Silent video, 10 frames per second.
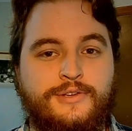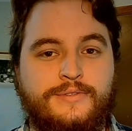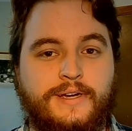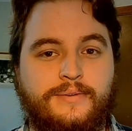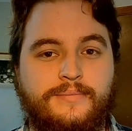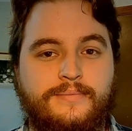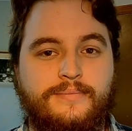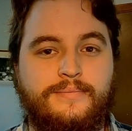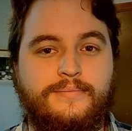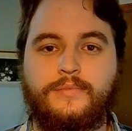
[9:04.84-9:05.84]
you're using.
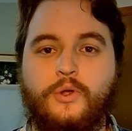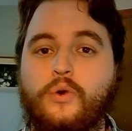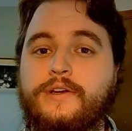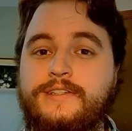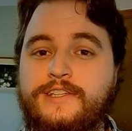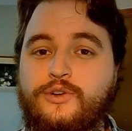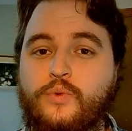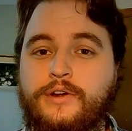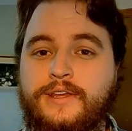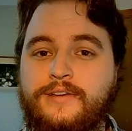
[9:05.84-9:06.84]
Or consider
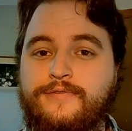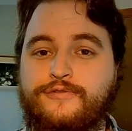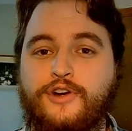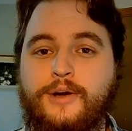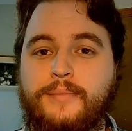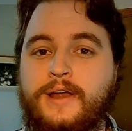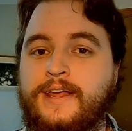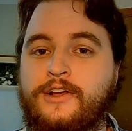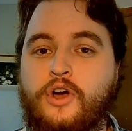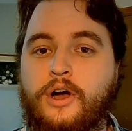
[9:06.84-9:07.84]
working from an
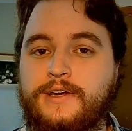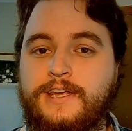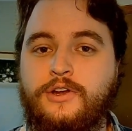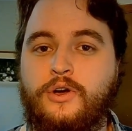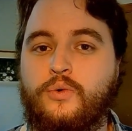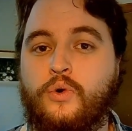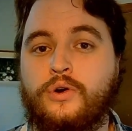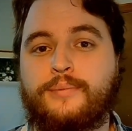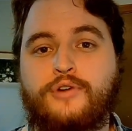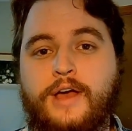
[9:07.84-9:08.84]
incognito
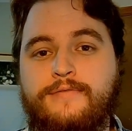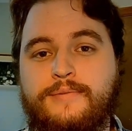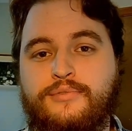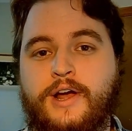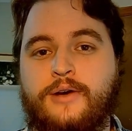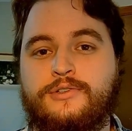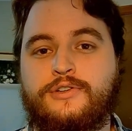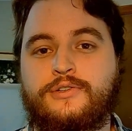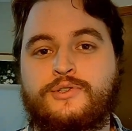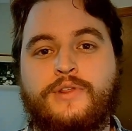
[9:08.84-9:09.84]
or a private
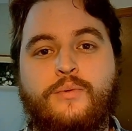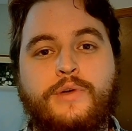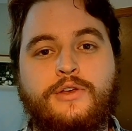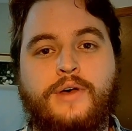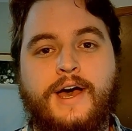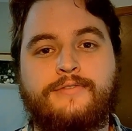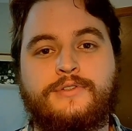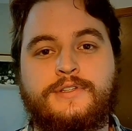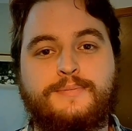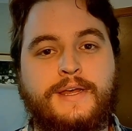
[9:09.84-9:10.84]
browser, so that way you'll have
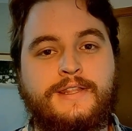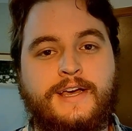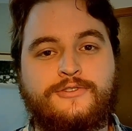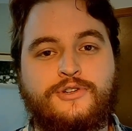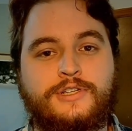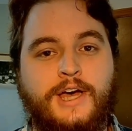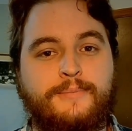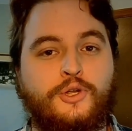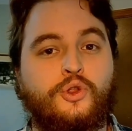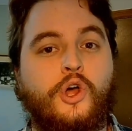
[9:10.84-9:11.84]
to spend the extra
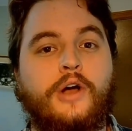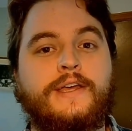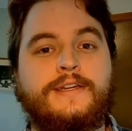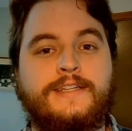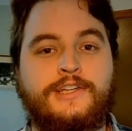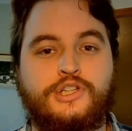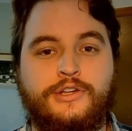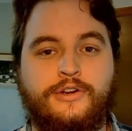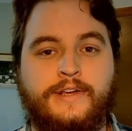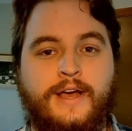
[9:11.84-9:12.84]
time to log into each of
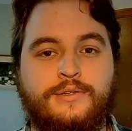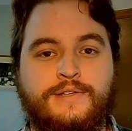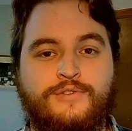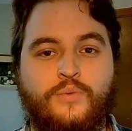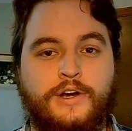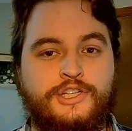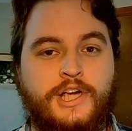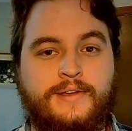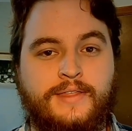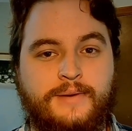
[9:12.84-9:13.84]
your accounts if you want to
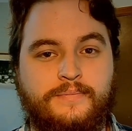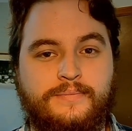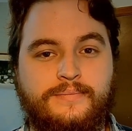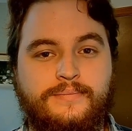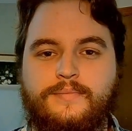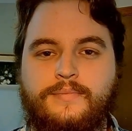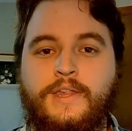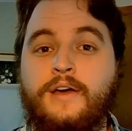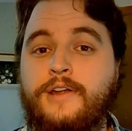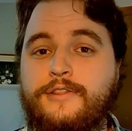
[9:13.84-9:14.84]
check them.
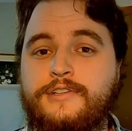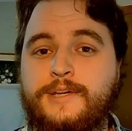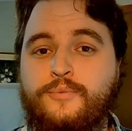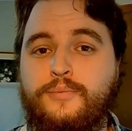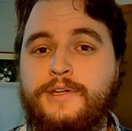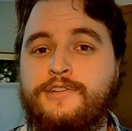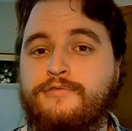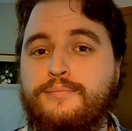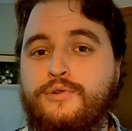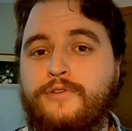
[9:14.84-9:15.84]
Another tip would be to
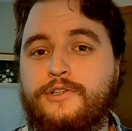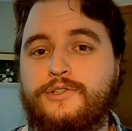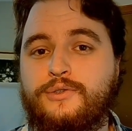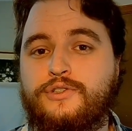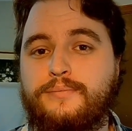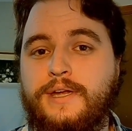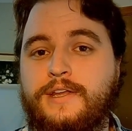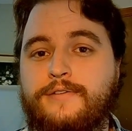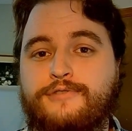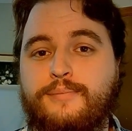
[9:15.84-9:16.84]
remove all social
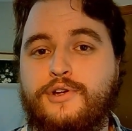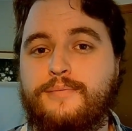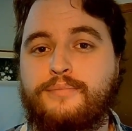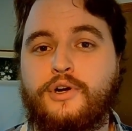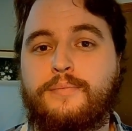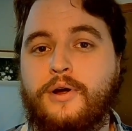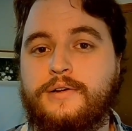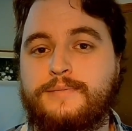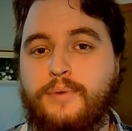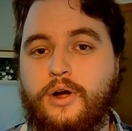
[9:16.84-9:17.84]
media from your
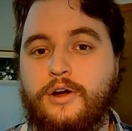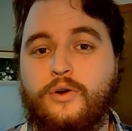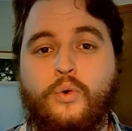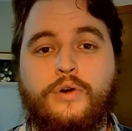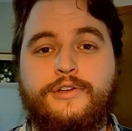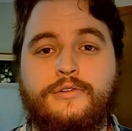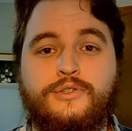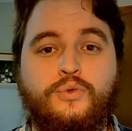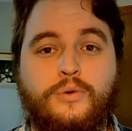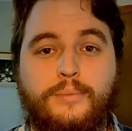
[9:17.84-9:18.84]
bookmarks bar or your
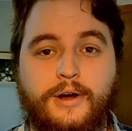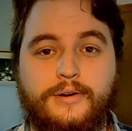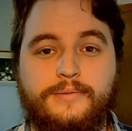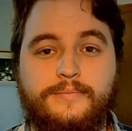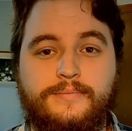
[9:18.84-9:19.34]
toolbar.